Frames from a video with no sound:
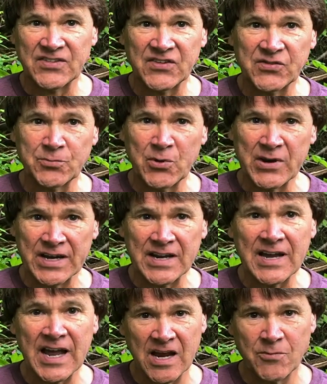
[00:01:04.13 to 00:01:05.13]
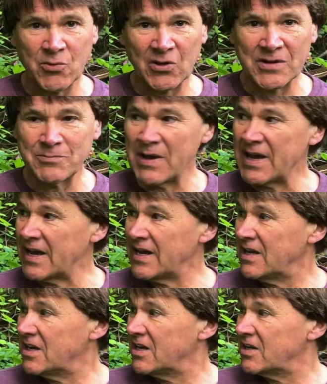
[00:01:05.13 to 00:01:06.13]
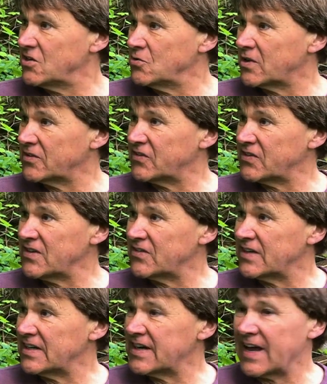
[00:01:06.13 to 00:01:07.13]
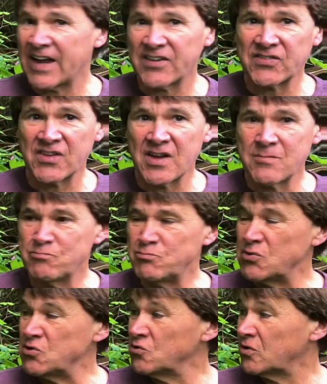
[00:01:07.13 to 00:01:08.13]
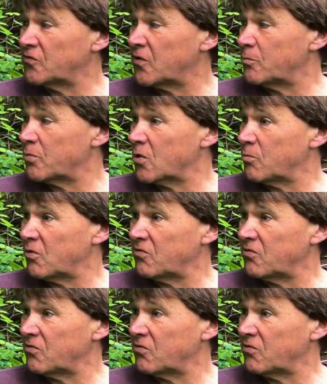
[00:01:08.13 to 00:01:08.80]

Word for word: the spring, April and May, you can see that it has beautiful purple